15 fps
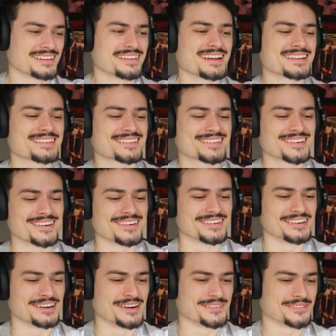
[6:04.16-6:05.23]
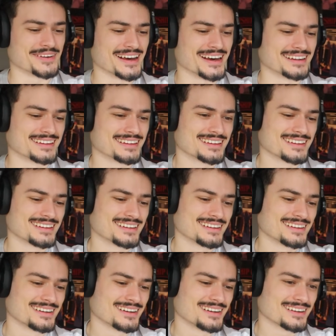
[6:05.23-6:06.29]
That's so dope, man.
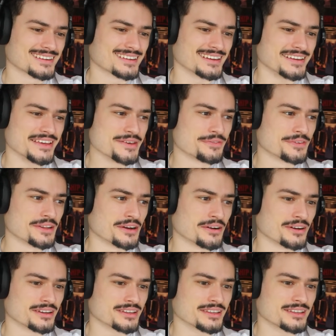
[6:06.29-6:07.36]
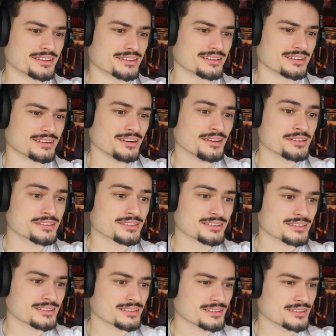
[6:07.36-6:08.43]
Okay, even though... Oh,
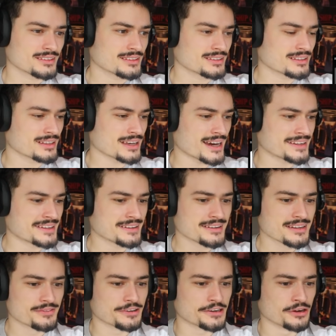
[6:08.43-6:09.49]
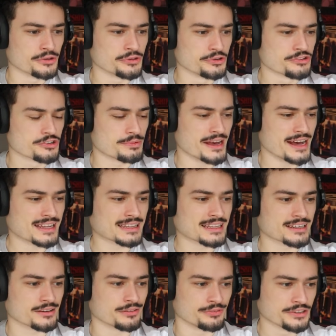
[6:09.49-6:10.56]
I didn't even know YouTube had
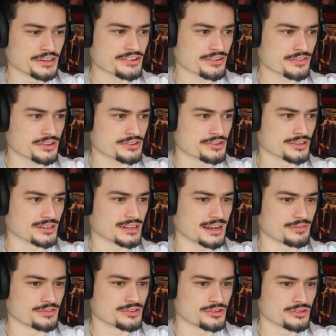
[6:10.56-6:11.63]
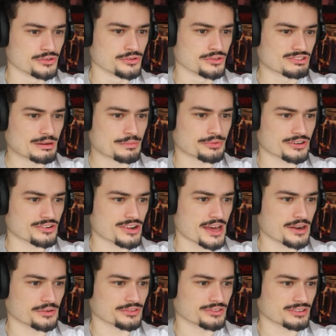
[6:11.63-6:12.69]
like a feature that you could have two separate
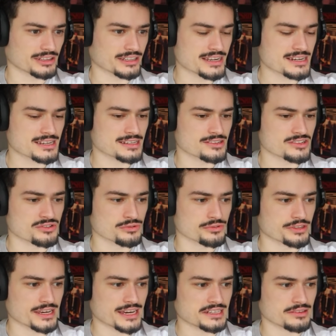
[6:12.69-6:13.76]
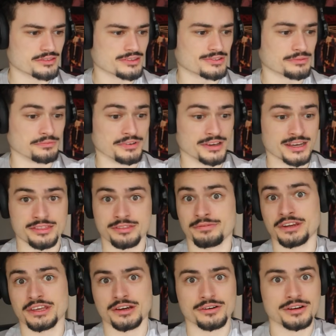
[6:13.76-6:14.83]
channels linked into the end of this
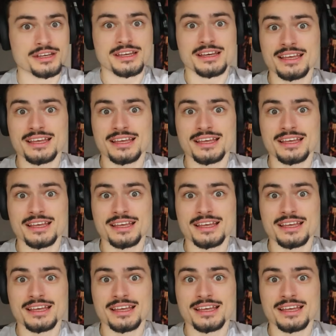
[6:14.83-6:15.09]
video.